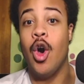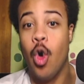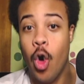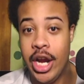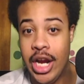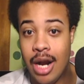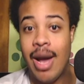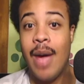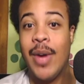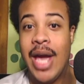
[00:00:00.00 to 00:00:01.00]
or hear my
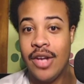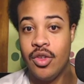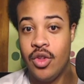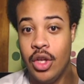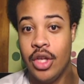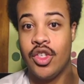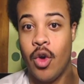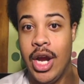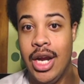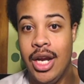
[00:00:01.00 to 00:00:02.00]
passion through the
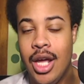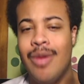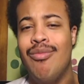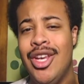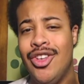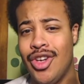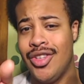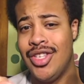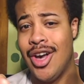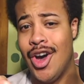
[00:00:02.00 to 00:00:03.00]
screen, be sure to
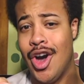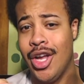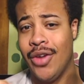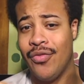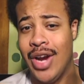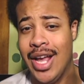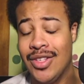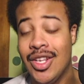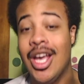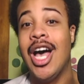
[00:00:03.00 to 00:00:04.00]
tell all your friends
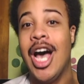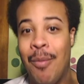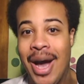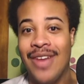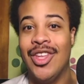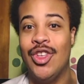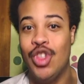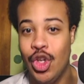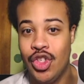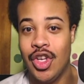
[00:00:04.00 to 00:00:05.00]
about the
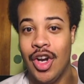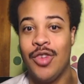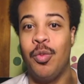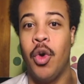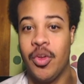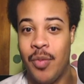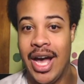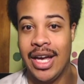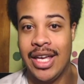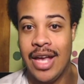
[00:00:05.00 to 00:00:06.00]
Juice Alert Sports
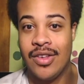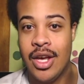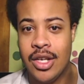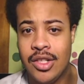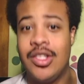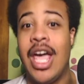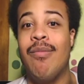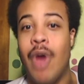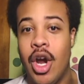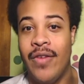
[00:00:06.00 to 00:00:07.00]
Podcast. Stay
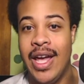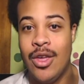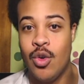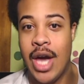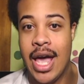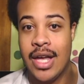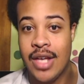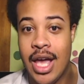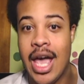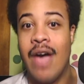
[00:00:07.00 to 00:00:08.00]
motivated, you guys.
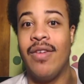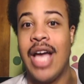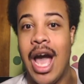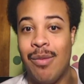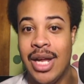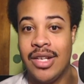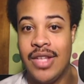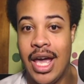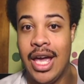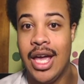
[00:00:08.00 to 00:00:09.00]
Have a God-blessed
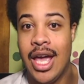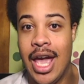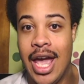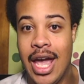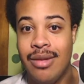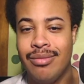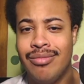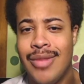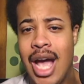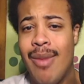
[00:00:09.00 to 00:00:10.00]
day, and
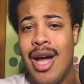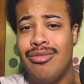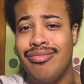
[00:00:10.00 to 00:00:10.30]
I'm out.